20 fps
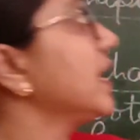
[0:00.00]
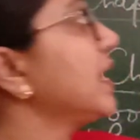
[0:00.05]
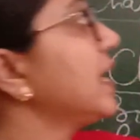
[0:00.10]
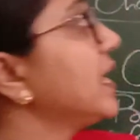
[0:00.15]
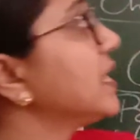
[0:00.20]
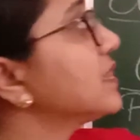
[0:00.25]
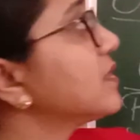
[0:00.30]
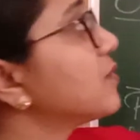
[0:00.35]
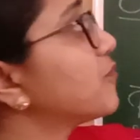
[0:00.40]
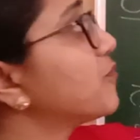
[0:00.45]

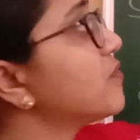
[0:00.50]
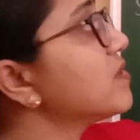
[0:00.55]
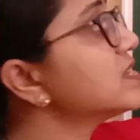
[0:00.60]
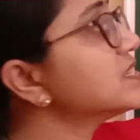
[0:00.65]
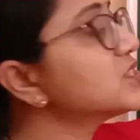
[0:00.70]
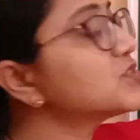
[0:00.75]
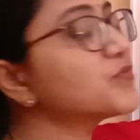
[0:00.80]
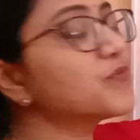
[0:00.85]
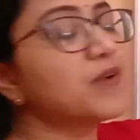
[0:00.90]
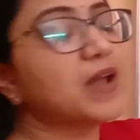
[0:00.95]
In the
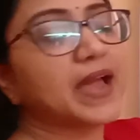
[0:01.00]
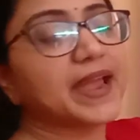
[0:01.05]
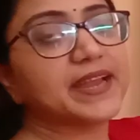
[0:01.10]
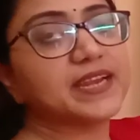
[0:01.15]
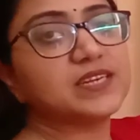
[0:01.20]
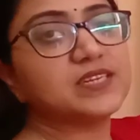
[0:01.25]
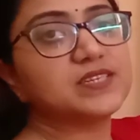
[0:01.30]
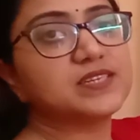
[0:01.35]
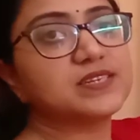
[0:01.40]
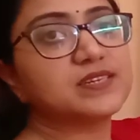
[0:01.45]
first
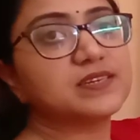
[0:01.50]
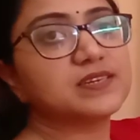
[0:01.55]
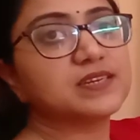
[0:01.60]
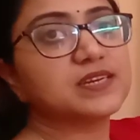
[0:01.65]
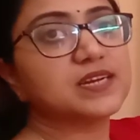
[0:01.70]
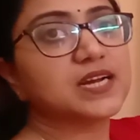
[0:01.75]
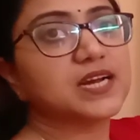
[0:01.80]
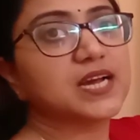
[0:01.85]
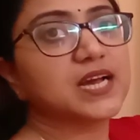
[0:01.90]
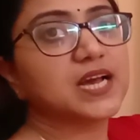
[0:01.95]
flight,
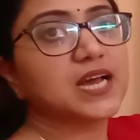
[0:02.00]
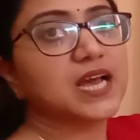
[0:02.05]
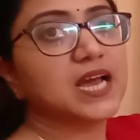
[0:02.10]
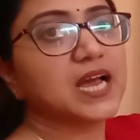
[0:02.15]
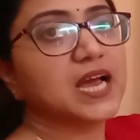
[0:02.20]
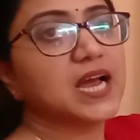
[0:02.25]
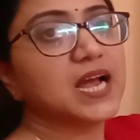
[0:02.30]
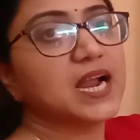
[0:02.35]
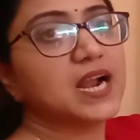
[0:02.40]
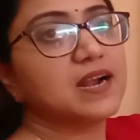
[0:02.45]

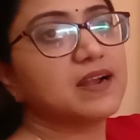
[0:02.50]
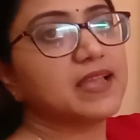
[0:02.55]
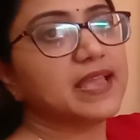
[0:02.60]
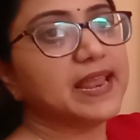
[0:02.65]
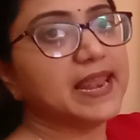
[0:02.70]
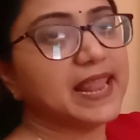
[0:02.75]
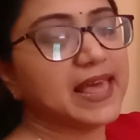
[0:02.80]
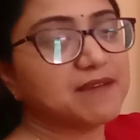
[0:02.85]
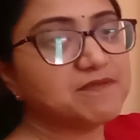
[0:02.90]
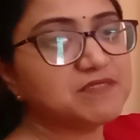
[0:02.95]

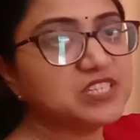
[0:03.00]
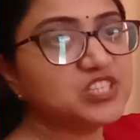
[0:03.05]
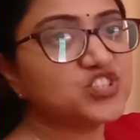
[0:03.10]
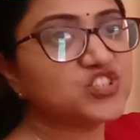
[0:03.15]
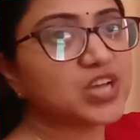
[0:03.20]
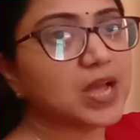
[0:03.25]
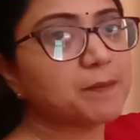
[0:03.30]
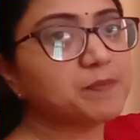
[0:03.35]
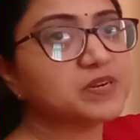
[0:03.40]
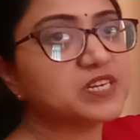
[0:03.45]
11
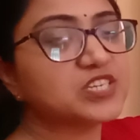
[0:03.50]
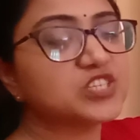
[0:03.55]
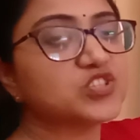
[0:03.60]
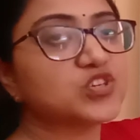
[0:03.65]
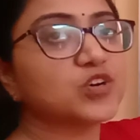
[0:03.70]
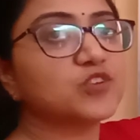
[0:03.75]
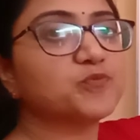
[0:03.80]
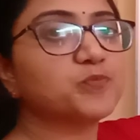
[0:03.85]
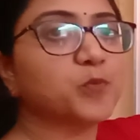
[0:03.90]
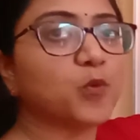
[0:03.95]
chapters
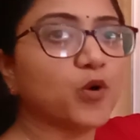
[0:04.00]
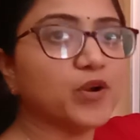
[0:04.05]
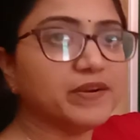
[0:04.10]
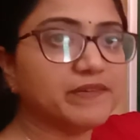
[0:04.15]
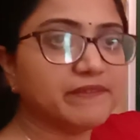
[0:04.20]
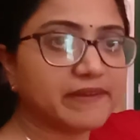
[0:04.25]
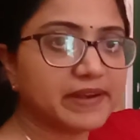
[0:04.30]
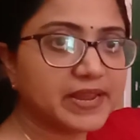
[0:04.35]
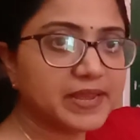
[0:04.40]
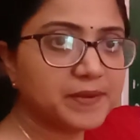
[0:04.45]
of
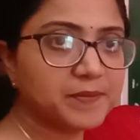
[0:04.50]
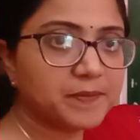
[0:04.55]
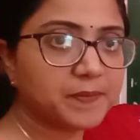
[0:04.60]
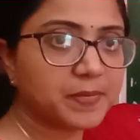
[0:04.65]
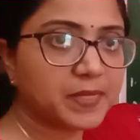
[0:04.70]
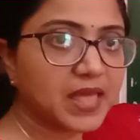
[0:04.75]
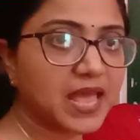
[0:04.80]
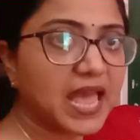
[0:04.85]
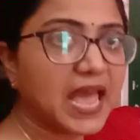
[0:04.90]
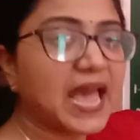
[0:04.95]
poetry
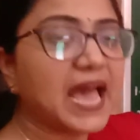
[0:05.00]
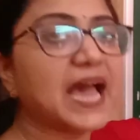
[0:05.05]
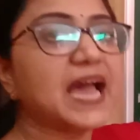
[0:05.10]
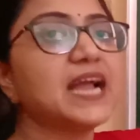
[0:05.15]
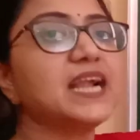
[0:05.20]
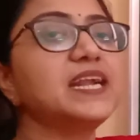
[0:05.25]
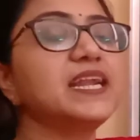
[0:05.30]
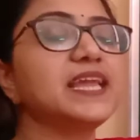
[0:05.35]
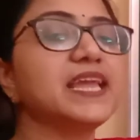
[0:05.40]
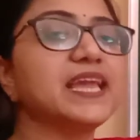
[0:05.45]

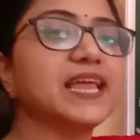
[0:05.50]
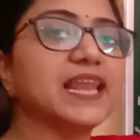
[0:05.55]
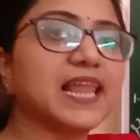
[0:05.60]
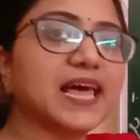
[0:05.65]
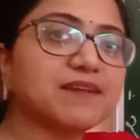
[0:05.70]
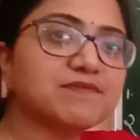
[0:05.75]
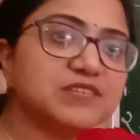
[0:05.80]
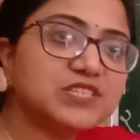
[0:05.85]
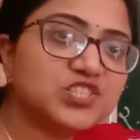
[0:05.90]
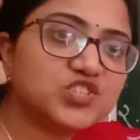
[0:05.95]
and
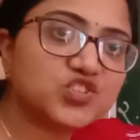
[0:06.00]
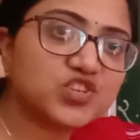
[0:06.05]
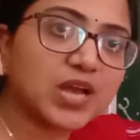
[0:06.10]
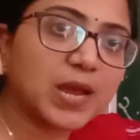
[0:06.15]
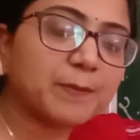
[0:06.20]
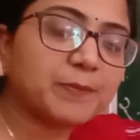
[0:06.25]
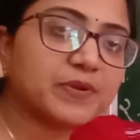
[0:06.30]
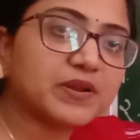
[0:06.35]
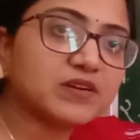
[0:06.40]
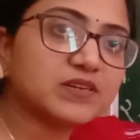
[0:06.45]
11
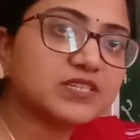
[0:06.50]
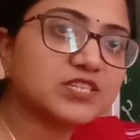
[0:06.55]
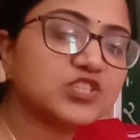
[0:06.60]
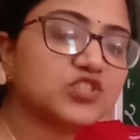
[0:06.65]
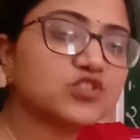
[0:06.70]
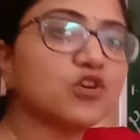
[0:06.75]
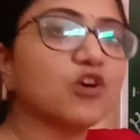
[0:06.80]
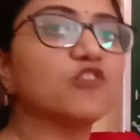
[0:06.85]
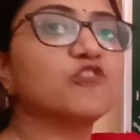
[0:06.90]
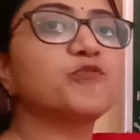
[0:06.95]

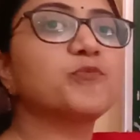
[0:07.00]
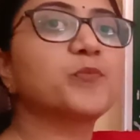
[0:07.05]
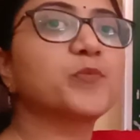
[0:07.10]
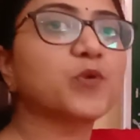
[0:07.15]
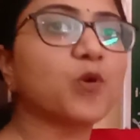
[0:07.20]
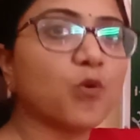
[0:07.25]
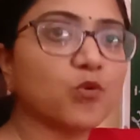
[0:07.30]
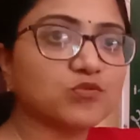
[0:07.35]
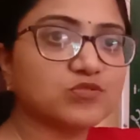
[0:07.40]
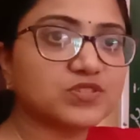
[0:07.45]
chapters of
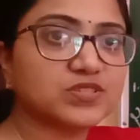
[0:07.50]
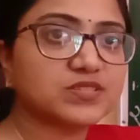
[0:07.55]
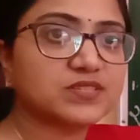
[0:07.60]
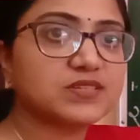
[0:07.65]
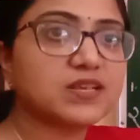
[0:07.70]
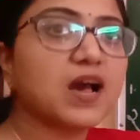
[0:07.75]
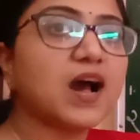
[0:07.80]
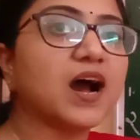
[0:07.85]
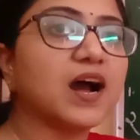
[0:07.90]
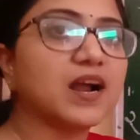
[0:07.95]
prose
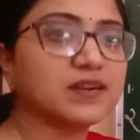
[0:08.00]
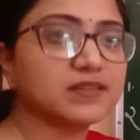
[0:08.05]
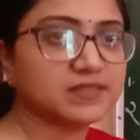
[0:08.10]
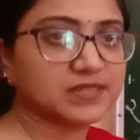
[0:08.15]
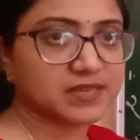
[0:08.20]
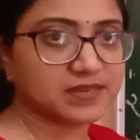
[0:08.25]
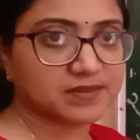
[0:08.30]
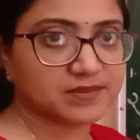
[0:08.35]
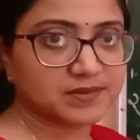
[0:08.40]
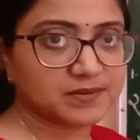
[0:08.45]
are
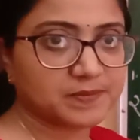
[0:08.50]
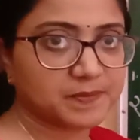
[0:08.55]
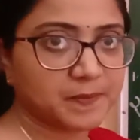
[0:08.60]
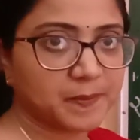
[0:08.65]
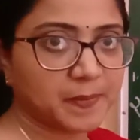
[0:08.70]
there.